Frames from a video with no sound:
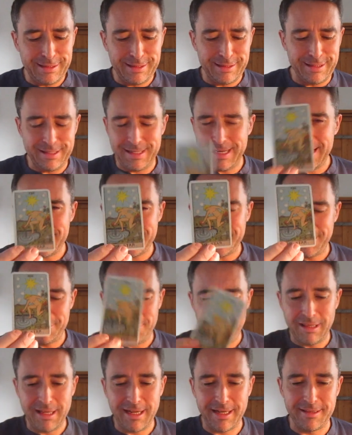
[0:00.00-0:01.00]
the stars are going
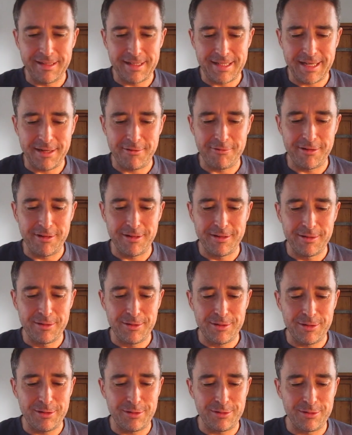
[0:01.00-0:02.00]
to align this anyway.
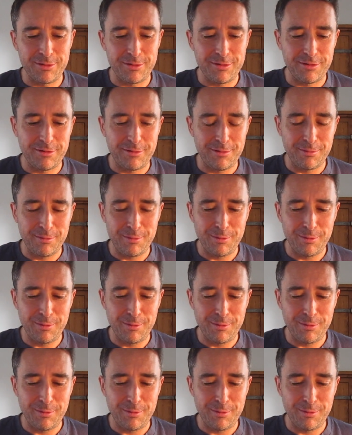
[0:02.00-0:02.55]
So don't